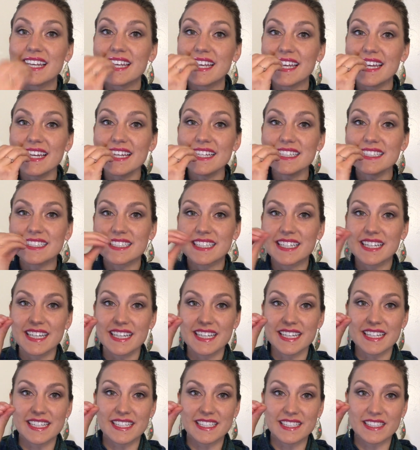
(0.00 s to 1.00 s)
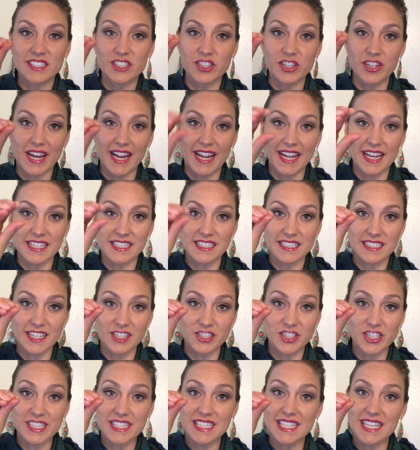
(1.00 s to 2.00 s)
Eat is your hands
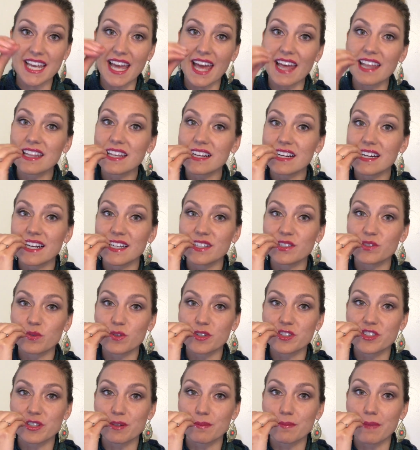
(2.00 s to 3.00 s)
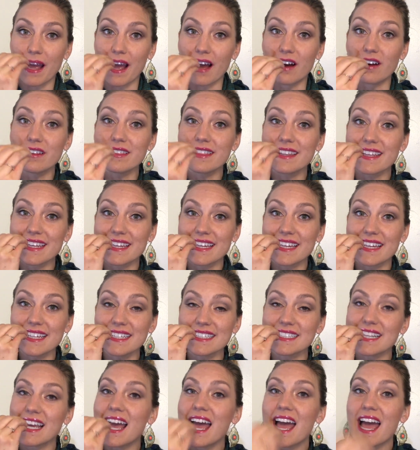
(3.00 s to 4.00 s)
touching together and towards your mouth,
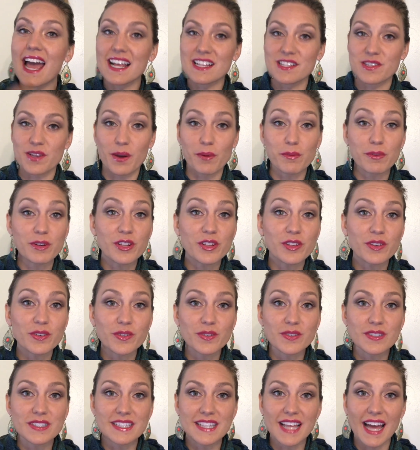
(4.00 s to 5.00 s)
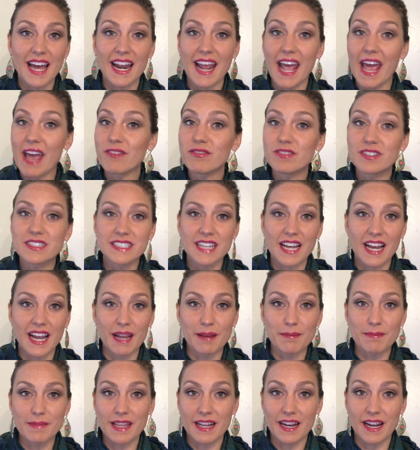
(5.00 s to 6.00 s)
eat. And so I would use that every
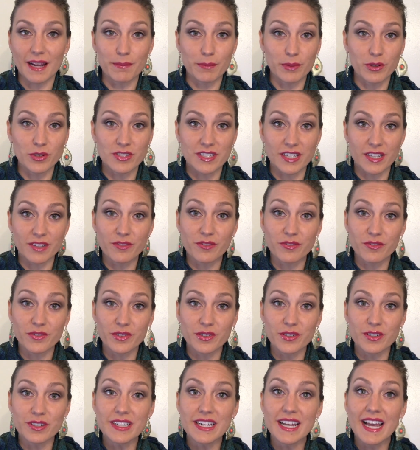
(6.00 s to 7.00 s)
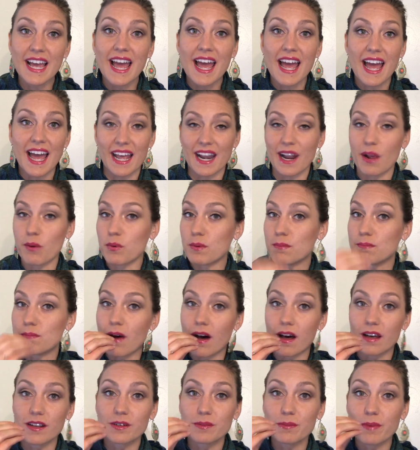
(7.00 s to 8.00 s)
time that I'm using food and I would
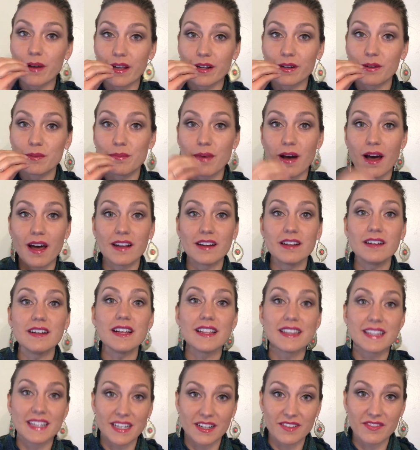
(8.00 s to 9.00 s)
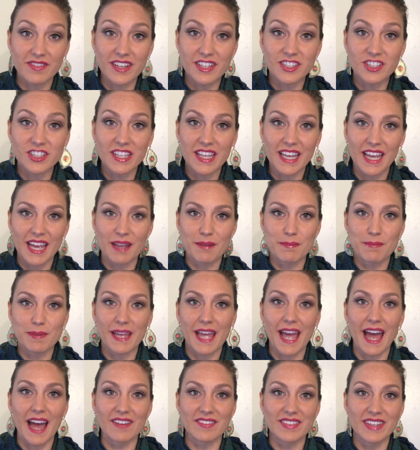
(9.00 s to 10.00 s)
model, model, model, and then eventually I'd
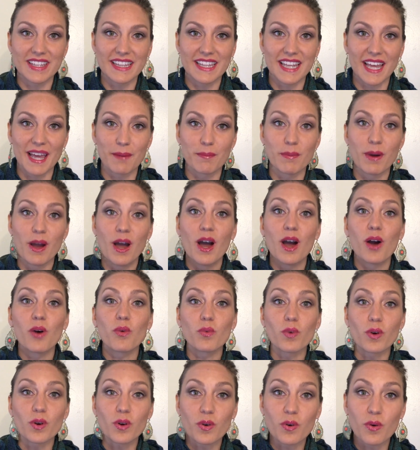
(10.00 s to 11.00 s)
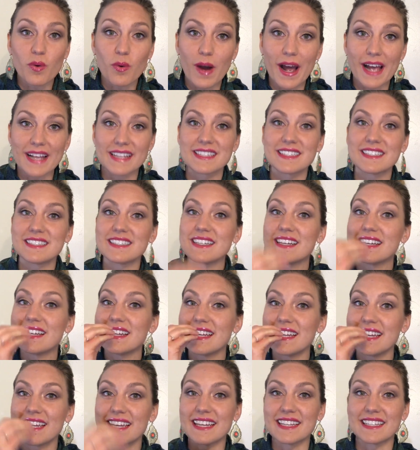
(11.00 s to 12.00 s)
be having them request
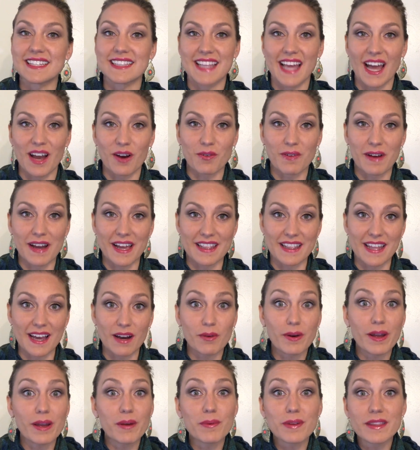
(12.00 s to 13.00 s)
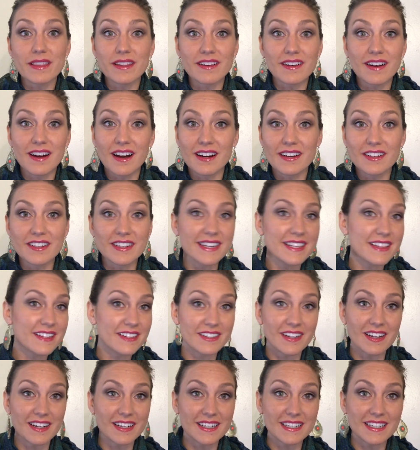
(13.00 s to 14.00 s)
eat that way. That way when they're hungry,
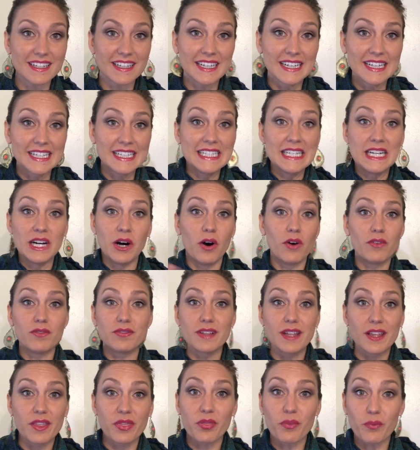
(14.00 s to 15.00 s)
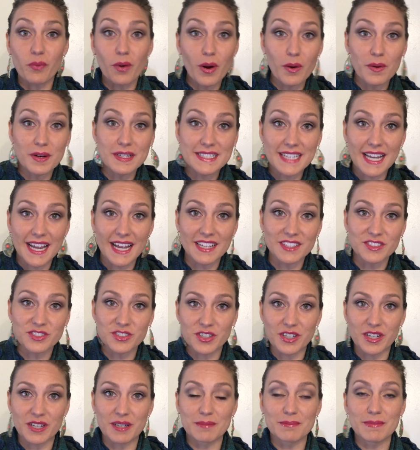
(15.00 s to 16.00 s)
they're not gonna hopefully throw a
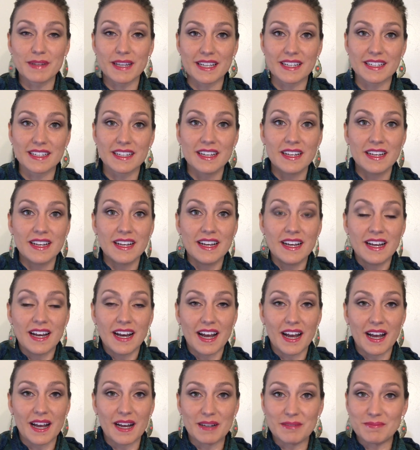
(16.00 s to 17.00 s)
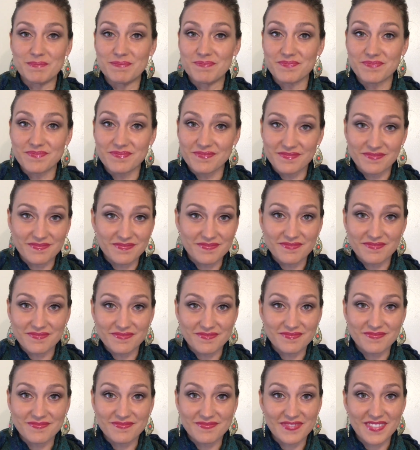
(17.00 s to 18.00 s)
tantrum and um,
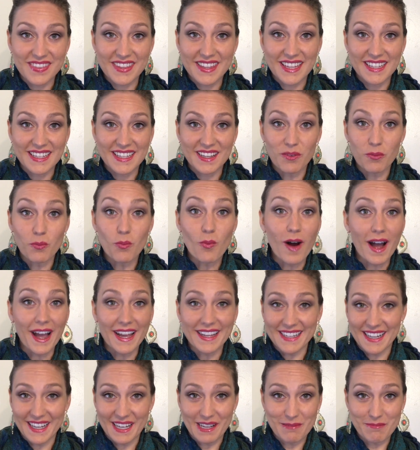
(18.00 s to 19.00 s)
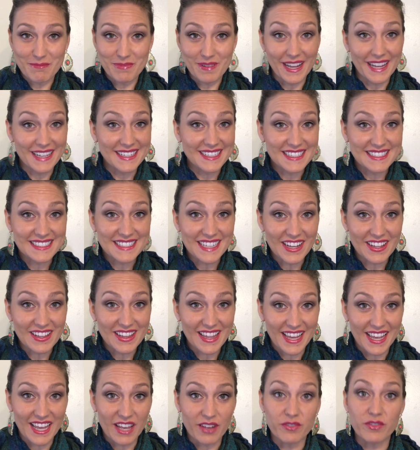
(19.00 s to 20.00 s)
whine and complain until
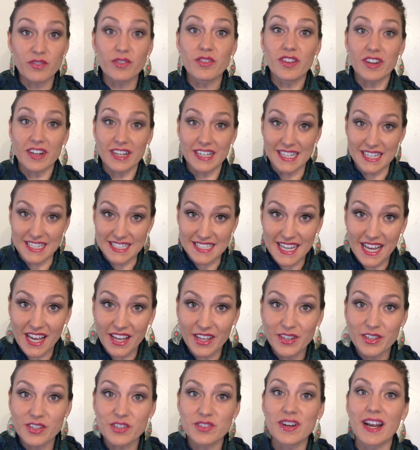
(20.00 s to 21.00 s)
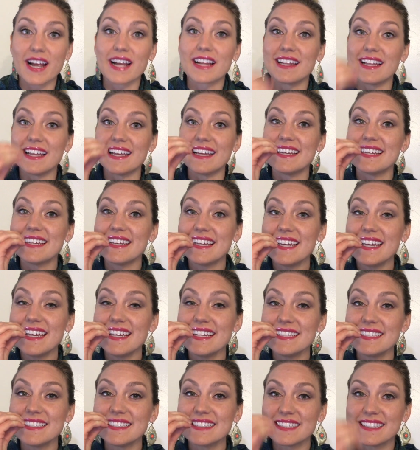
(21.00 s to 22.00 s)
they get food. They're gonna tell you directly,
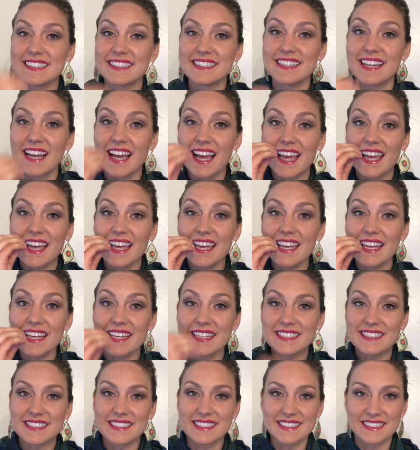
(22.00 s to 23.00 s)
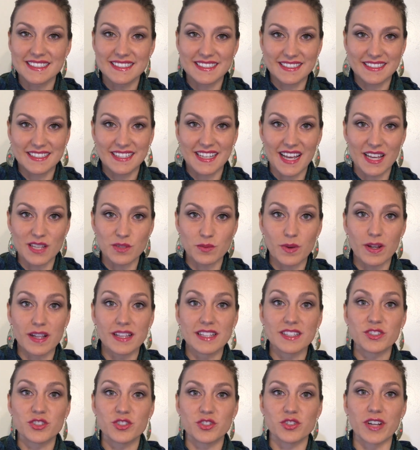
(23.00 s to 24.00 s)
eat, eat, as
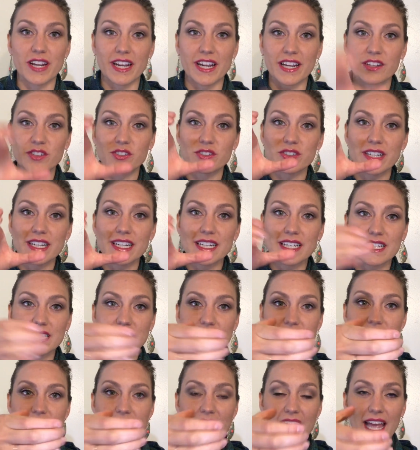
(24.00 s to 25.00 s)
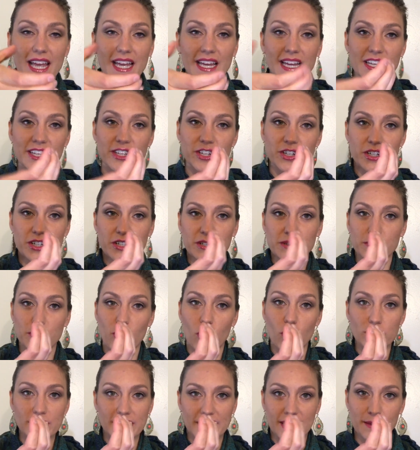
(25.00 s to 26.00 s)
well as drink. Drink is like you're
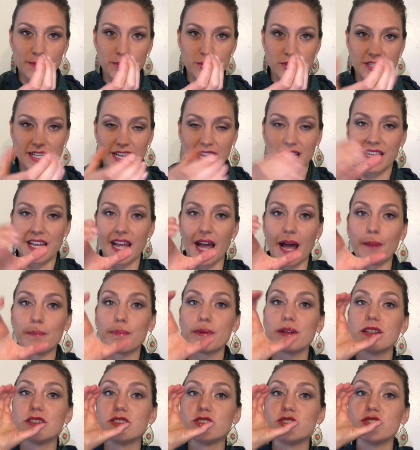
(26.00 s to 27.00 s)
holding a pretend cup.